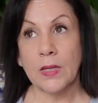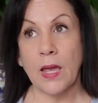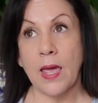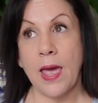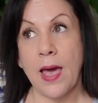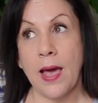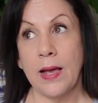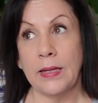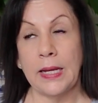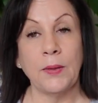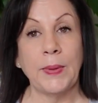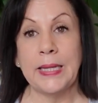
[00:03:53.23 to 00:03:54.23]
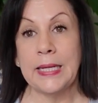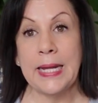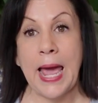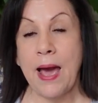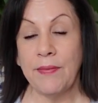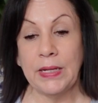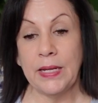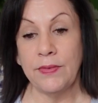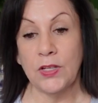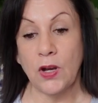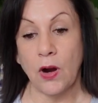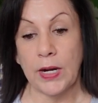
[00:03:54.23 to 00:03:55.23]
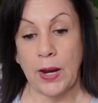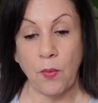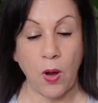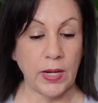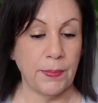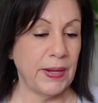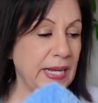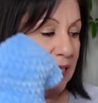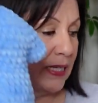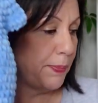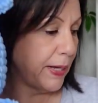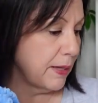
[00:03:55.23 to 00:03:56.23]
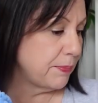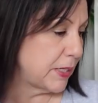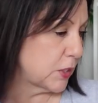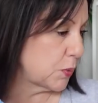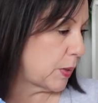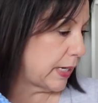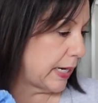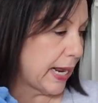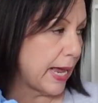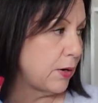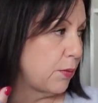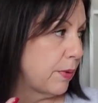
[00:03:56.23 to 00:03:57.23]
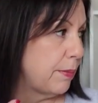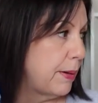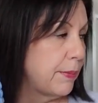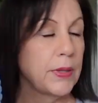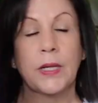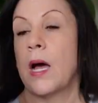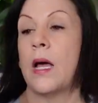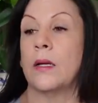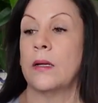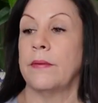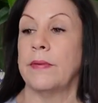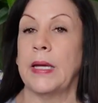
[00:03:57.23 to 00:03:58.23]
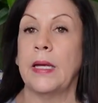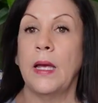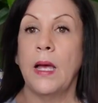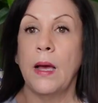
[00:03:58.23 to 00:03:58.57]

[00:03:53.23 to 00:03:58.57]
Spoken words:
And anyway, they didn't have any of the yarn I wanted, but I did pick up this one, and I don't remember the color of it.